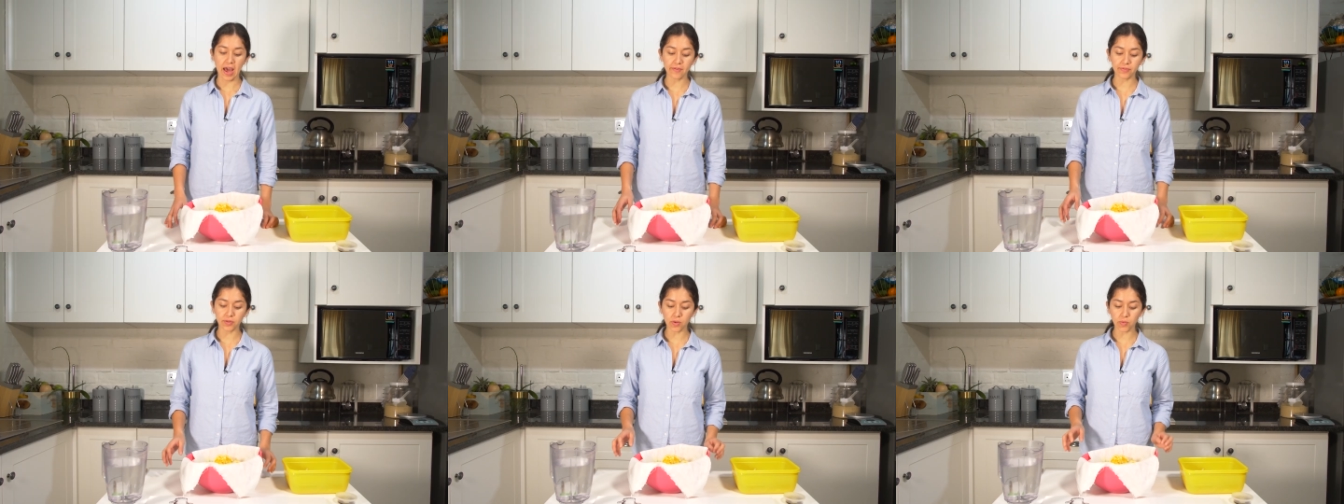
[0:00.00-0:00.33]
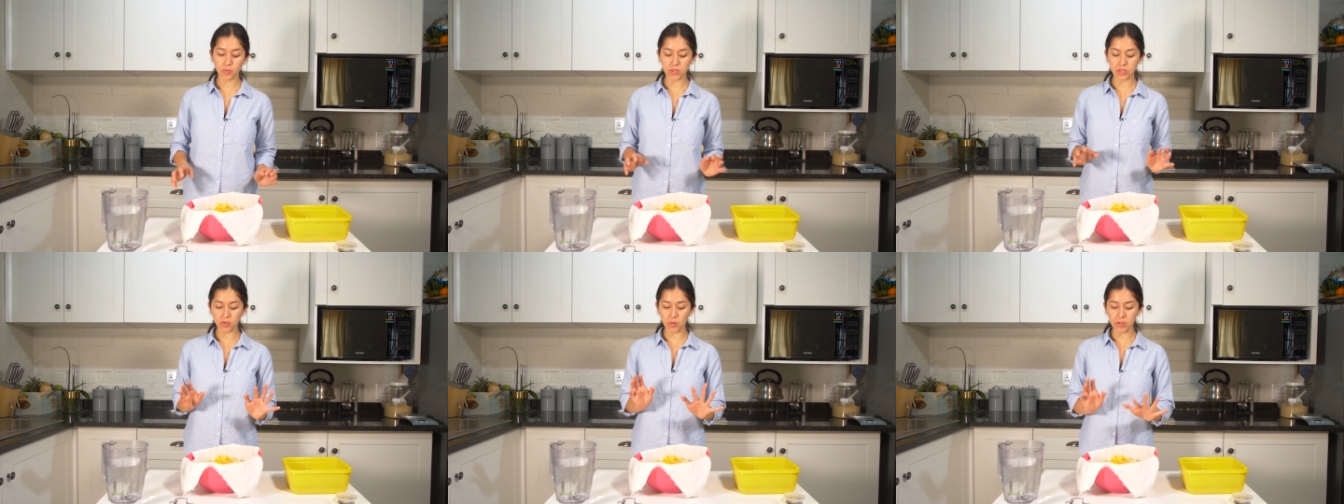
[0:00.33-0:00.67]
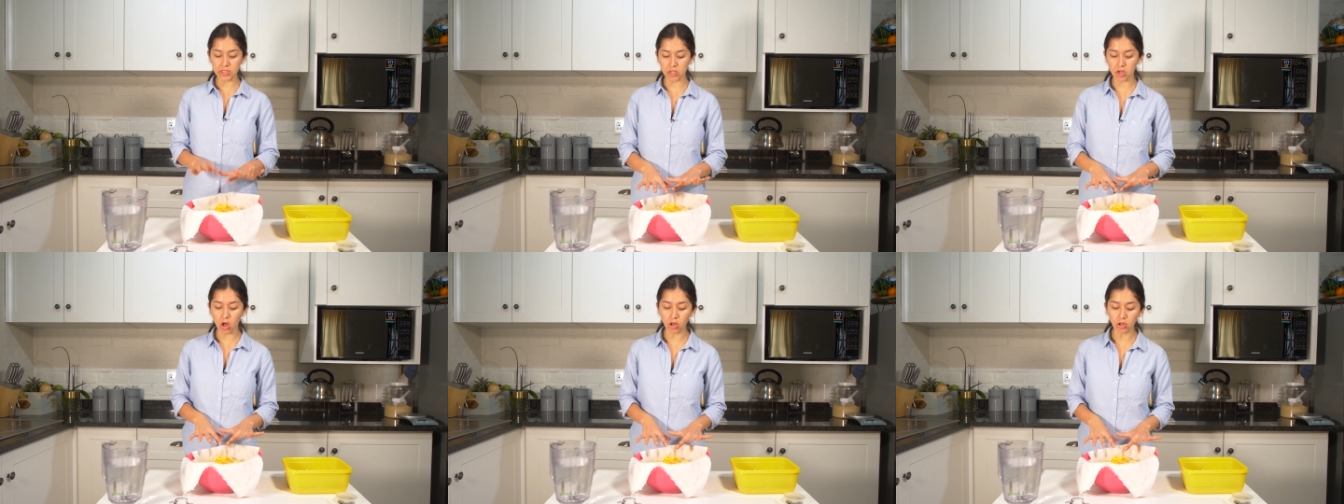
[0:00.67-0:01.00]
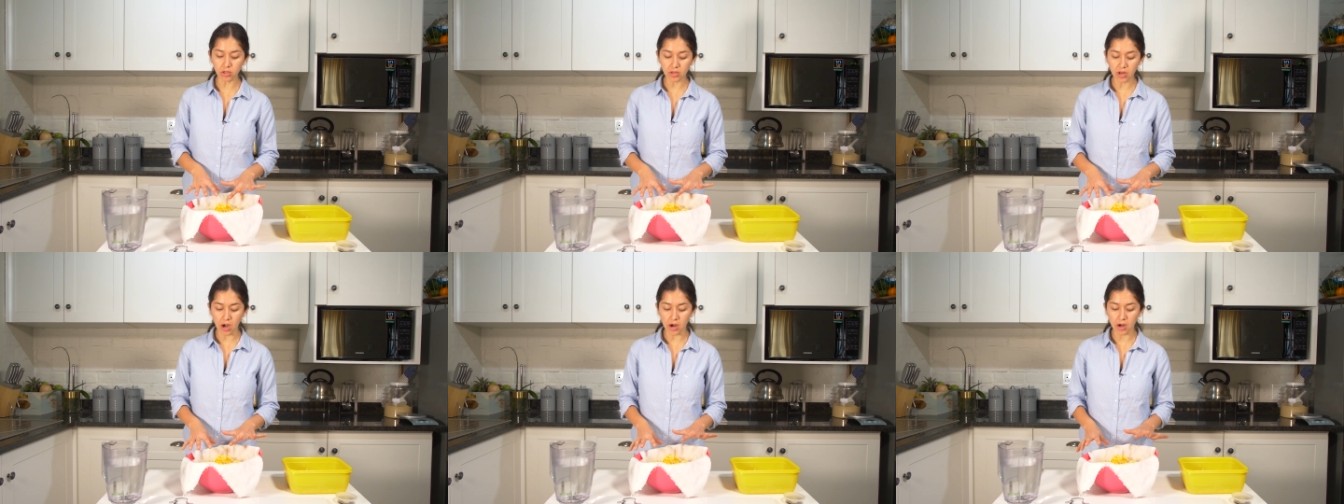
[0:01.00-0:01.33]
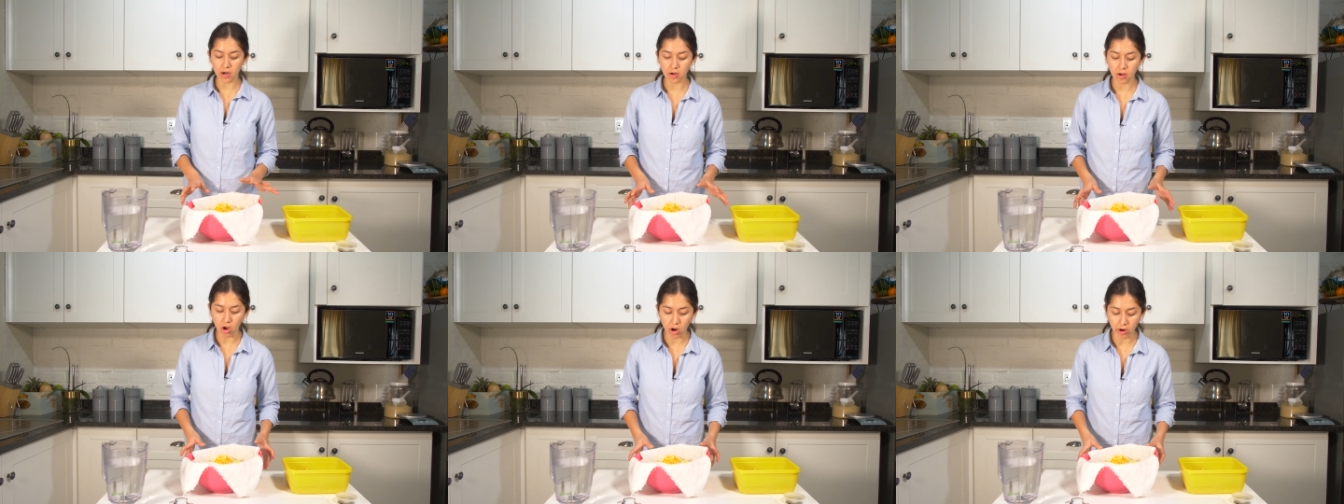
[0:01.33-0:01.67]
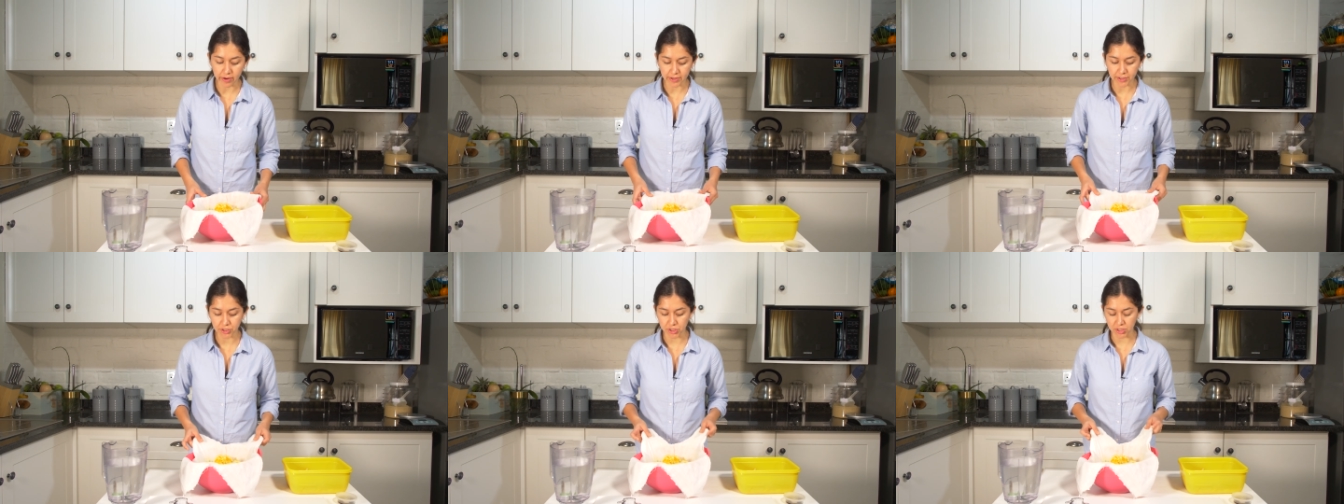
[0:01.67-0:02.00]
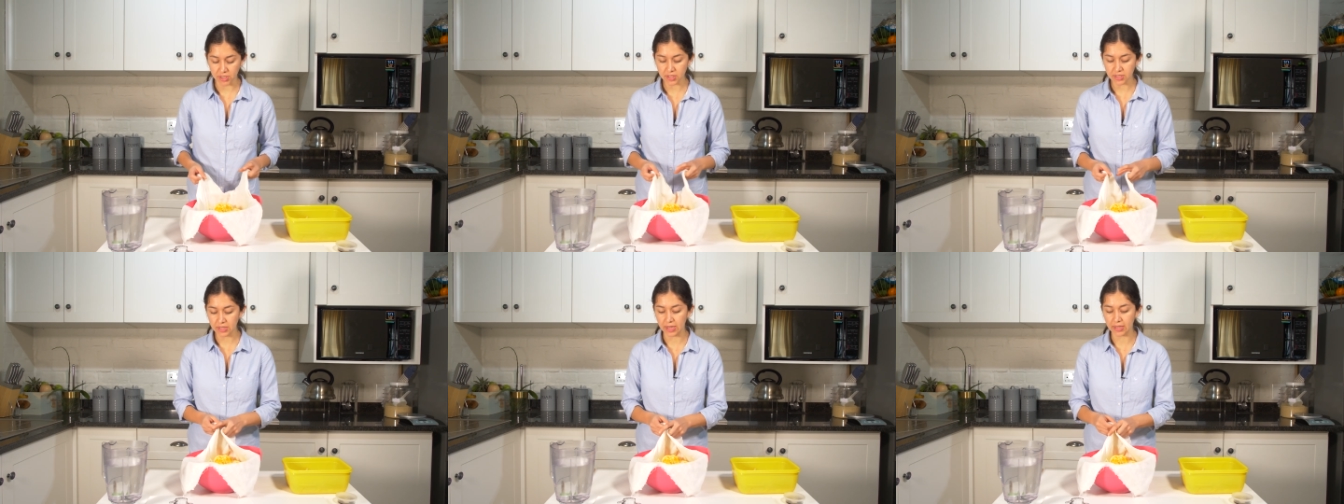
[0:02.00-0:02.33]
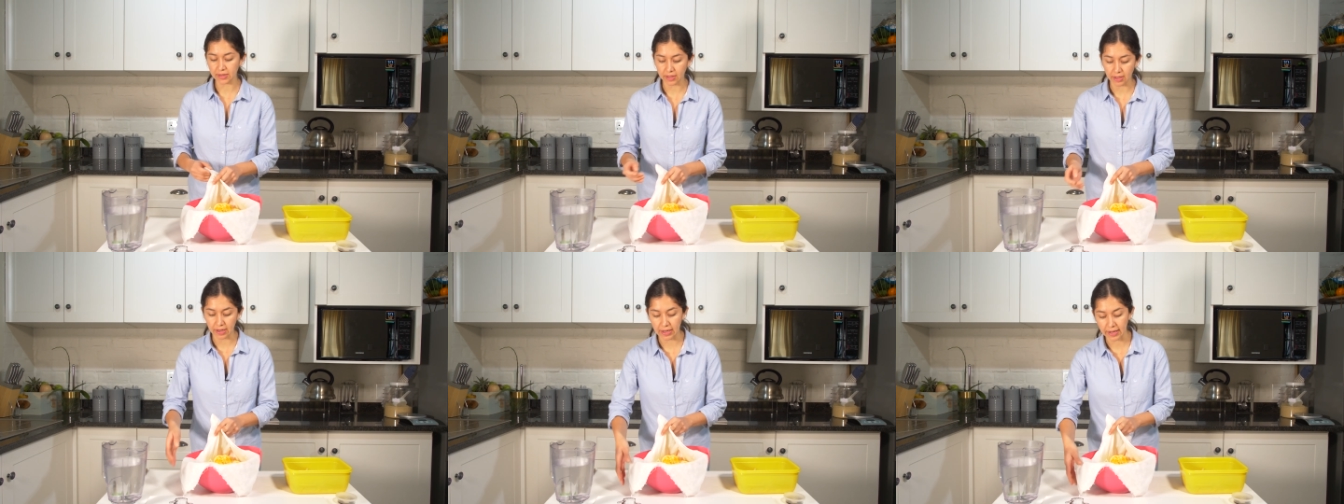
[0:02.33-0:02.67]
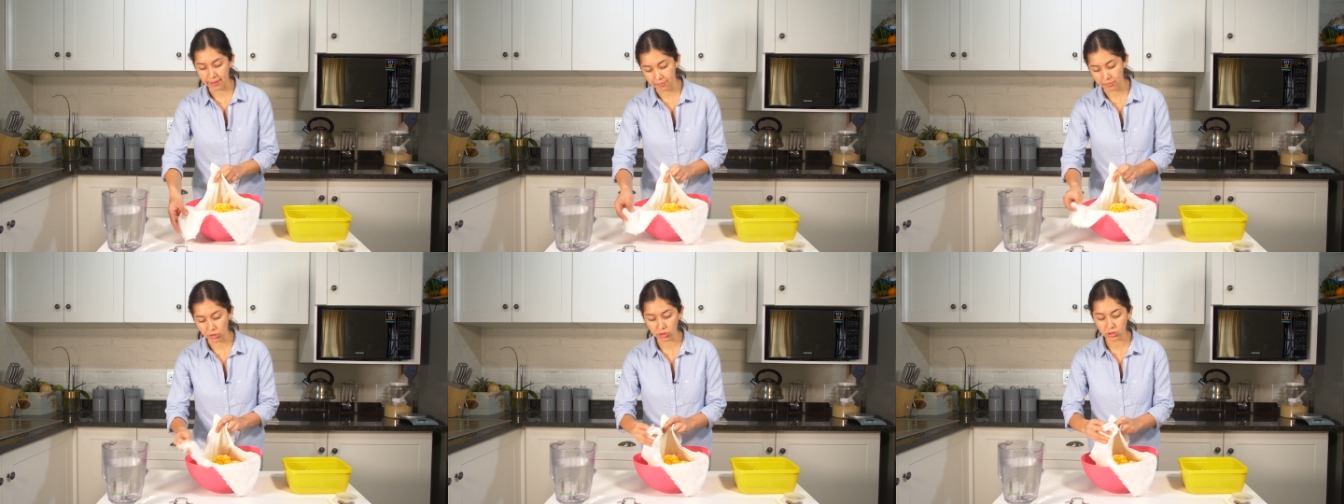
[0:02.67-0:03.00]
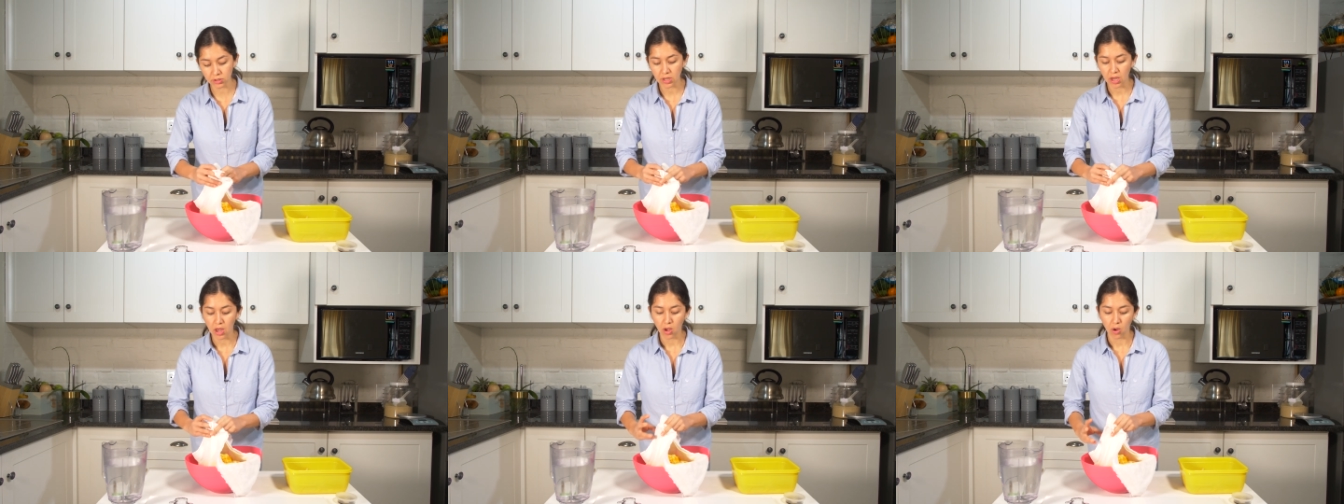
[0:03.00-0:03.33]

After we squeeze all our oranges and the lemon,